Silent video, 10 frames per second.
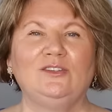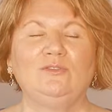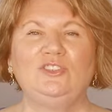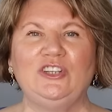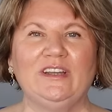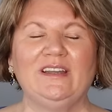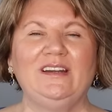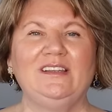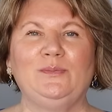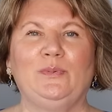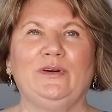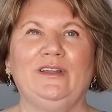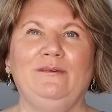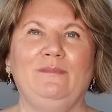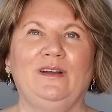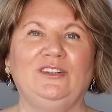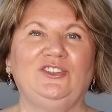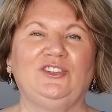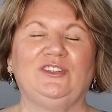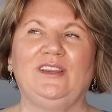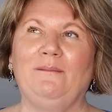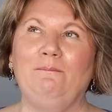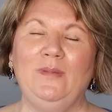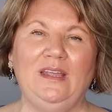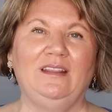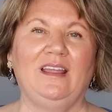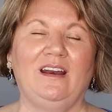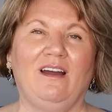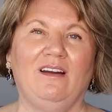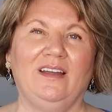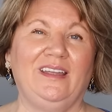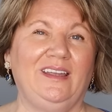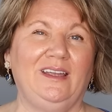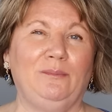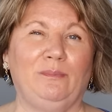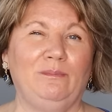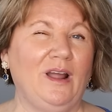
So chicken is pretty much the meat that I eat